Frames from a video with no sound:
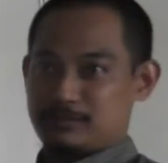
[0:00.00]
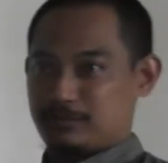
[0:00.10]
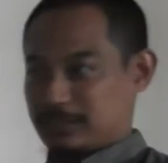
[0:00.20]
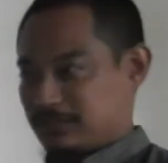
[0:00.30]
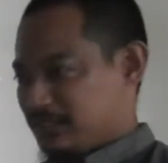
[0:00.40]
So
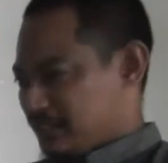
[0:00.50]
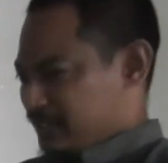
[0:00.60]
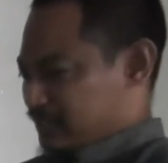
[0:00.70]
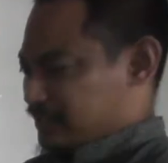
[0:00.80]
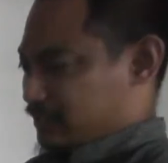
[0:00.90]
when,
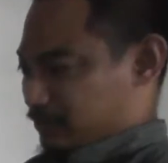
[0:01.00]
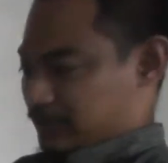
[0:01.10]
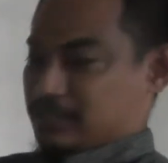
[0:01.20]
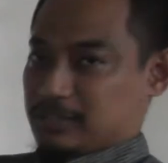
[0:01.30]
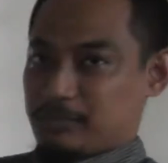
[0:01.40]

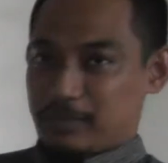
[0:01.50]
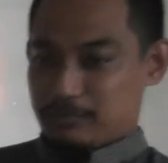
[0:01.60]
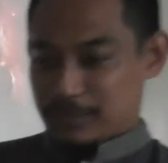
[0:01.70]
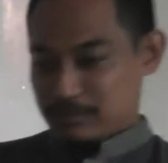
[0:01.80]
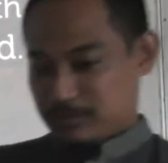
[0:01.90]
including the
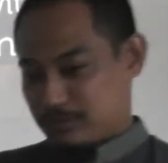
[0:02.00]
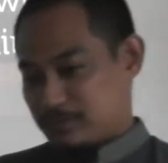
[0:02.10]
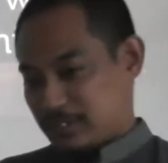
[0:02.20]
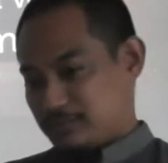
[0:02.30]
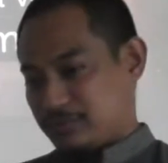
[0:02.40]
report, when you
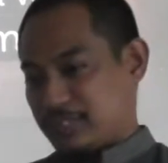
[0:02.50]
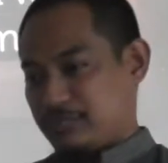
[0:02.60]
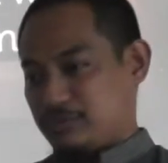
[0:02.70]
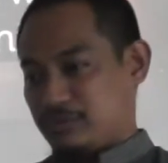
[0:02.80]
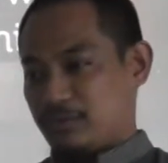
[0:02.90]
start to
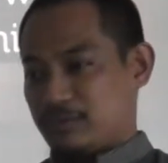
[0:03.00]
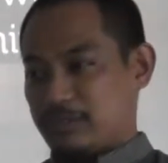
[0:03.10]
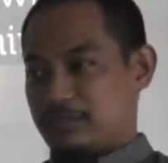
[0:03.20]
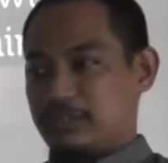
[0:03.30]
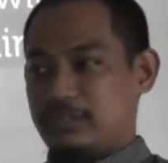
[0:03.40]
write, you should
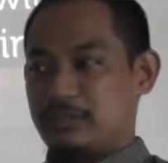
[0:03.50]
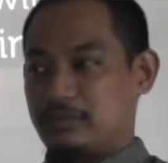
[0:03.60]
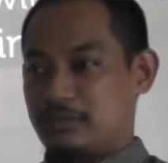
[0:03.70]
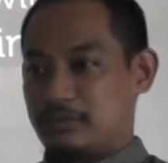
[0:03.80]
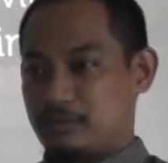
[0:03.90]
already
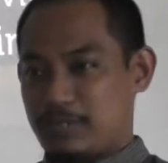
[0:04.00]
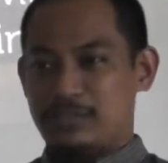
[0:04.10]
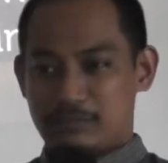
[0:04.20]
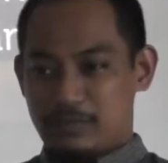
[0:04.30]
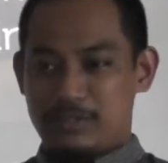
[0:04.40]
know
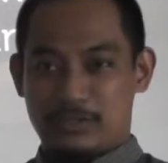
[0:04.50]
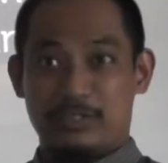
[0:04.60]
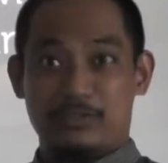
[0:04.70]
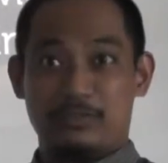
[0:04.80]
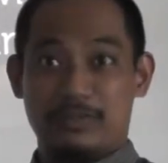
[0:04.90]
what
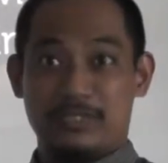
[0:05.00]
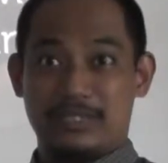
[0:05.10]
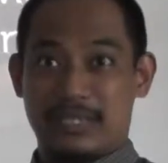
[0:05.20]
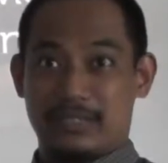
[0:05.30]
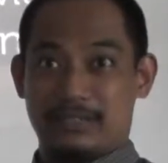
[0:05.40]
this should
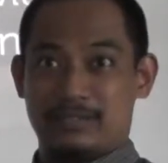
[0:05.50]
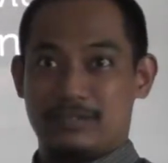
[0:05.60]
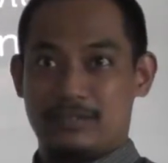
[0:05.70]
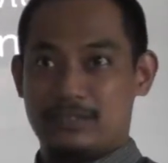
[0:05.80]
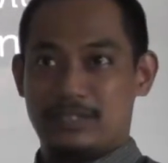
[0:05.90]
be in the
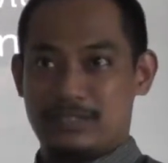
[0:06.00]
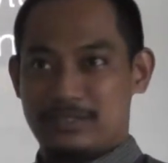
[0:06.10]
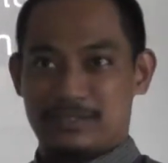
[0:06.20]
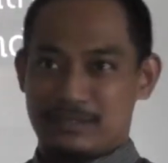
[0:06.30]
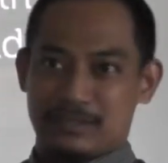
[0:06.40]
end, not
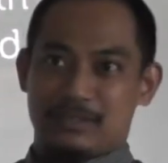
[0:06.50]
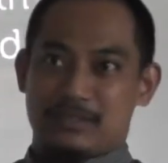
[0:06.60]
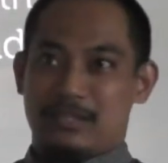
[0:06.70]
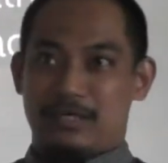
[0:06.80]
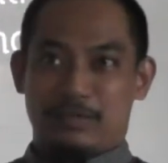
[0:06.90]
just,
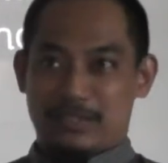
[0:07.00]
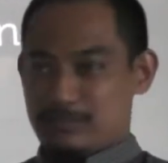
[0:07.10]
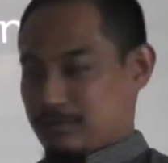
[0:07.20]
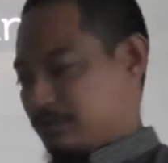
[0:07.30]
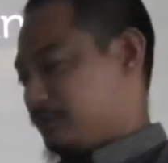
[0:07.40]

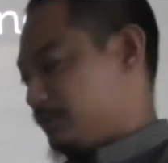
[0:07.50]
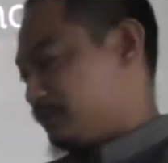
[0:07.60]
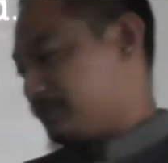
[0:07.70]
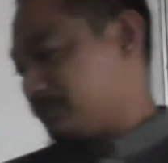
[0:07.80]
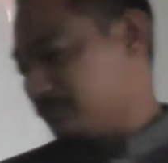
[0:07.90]
otherwise
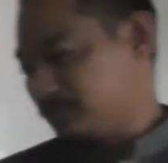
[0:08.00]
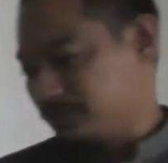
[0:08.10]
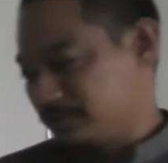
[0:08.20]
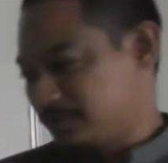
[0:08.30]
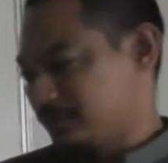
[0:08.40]
you will go